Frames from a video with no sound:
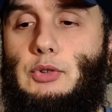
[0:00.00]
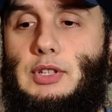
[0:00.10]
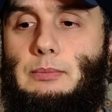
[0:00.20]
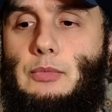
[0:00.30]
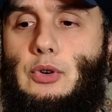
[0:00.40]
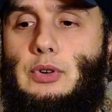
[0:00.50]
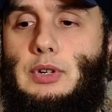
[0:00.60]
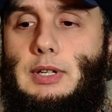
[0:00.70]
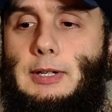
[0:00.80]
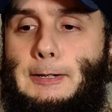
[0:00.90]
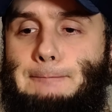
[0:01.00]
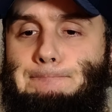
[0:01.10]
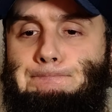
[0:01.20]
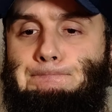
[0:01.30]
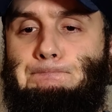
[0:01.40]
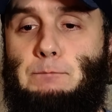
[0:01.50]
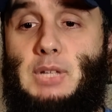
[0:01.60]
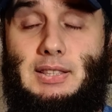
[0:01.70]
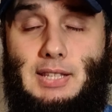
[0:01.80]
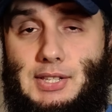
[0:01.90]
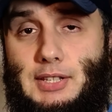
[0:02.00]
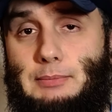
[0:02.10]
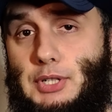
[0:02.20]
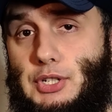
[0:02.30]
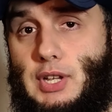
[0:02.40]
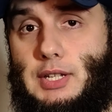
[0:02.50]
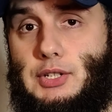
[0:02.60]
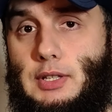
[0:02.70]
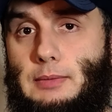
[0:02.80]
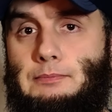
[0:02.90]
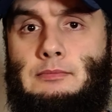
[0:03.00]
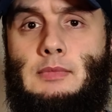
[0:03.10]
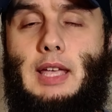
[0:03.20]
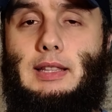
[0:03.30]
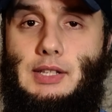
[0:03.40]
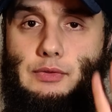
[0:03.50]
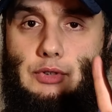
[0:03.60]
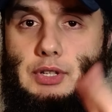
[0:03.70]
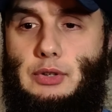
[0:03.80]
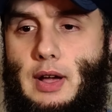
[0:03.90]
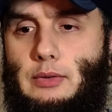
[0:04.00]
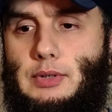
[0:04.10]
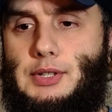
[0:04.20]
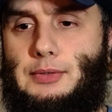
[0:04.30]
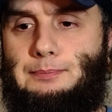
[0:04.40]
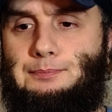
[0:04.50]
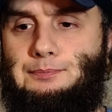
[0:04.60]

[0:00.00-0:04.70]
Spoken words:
with more than decent projection, at least for 2 hours.